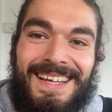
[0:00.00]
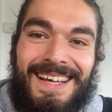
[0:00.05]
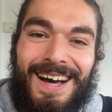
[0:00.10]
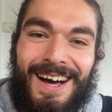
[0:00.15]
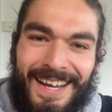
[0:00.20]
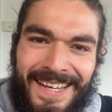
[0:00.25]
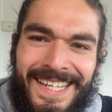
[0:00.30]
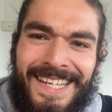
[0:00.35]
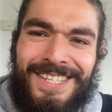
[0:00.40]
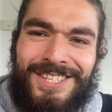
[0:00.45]

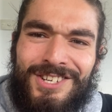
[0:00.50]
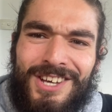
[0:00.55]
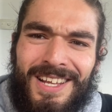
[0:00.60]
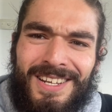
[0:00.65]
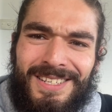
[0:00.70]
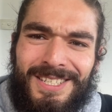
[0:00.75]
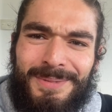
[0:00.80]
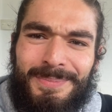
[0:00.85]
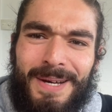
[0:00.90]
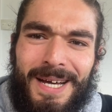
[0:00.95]
I get
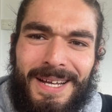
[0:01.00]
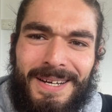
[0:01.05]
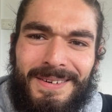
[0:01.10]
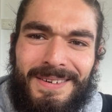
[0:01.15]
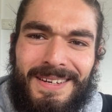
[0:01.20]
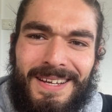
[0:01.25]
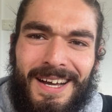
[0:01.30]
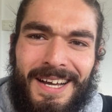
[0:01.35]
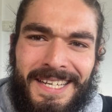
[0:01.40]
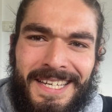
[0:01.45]
jealous, man.
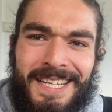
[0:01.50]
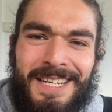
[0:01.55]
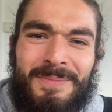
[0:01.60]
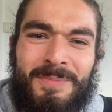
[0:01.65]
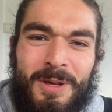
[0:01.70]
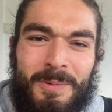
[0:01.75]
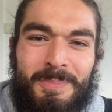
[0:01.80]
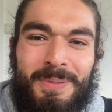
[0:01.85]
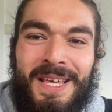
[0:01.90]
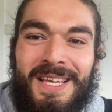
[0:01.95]
I get a
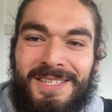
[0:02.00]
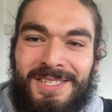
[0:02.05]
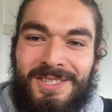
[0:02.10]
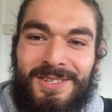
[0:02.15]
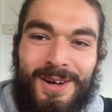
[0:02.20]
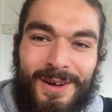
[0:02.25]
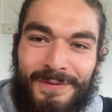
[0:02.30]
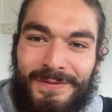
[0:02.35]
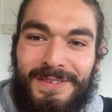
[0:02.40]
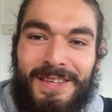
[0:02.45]
bit
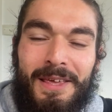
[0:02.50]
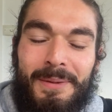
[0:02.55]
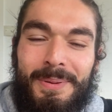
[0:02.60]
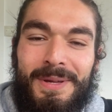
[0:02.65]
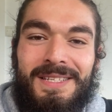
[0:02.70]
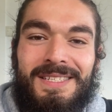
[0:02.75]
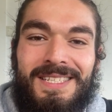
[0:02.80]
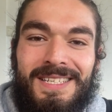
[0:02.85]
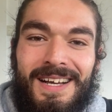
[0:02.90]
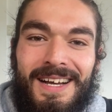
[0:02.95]
pissed off deep
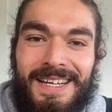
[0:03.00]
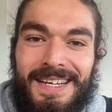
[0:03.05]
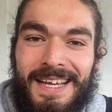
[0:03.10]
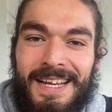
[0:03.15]
inside,